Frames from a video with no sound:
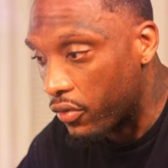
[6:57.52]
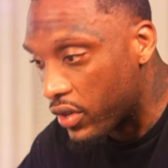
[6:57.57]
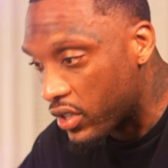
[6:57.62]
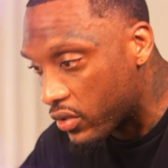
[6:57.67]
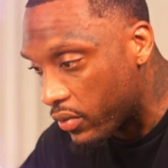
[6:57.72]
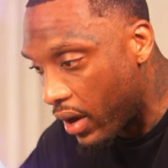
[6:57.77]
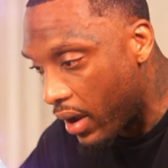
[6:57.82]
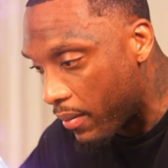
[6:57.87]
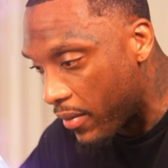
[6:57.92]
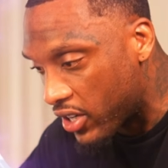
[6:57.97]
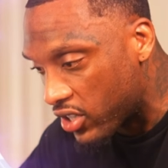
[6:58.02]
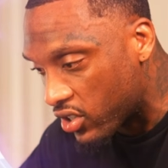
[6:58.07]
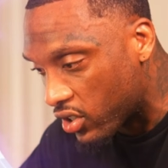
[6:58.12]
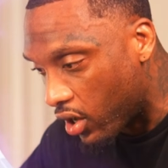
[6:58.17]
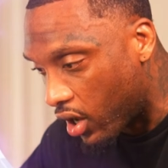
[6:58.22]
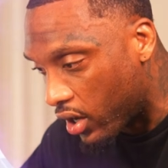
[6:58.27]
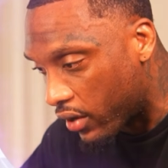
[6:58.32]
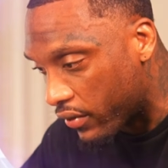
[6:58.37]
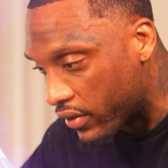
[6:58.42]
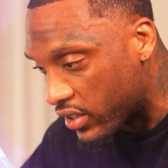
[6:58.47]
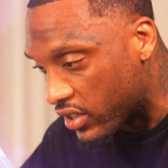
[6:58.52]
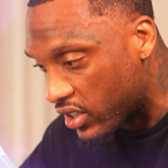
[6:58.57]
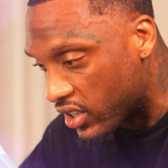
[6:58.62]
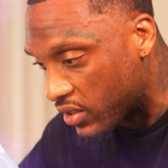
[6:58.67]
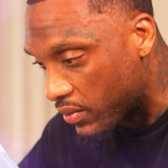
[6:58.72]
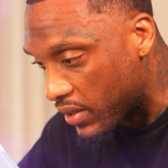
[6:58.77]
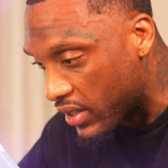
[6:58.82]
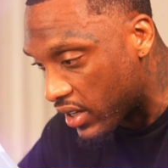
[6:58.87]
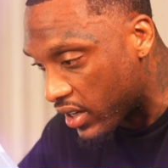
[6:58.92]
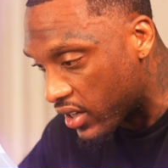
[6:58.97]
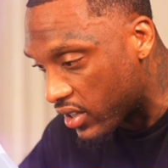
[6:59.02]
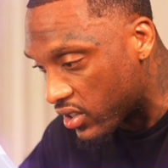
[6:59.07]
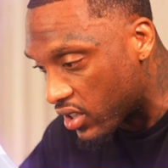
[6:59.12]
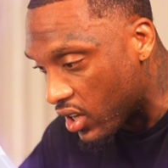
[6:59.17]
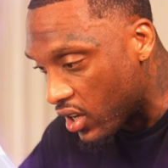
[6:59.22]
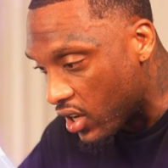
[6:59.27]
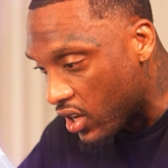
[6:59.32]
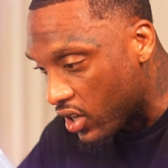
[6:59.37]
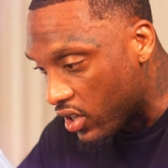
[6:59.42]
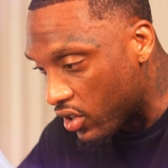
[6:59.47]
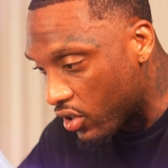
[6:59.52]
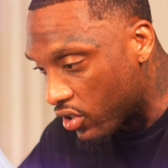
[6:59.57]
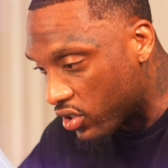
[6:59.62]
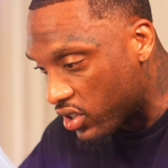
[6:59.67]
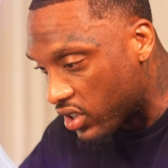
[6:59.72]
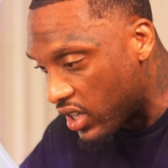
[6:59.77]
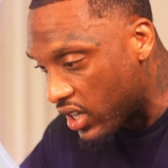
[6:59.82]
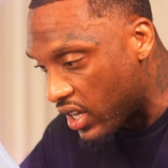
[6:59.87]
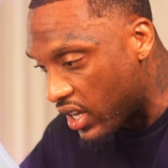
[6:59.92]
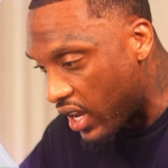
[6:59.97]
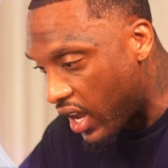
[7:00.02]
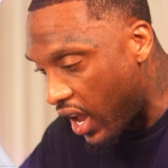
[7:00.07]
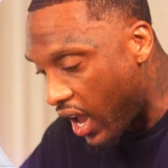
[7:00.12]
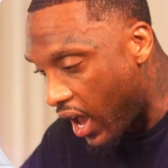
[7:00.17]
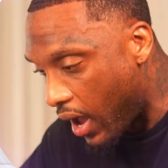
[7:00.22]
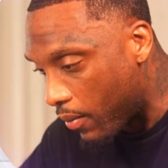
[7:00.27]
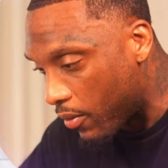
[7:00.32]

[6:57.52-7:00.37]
reason why I mention all of these is because you'll see how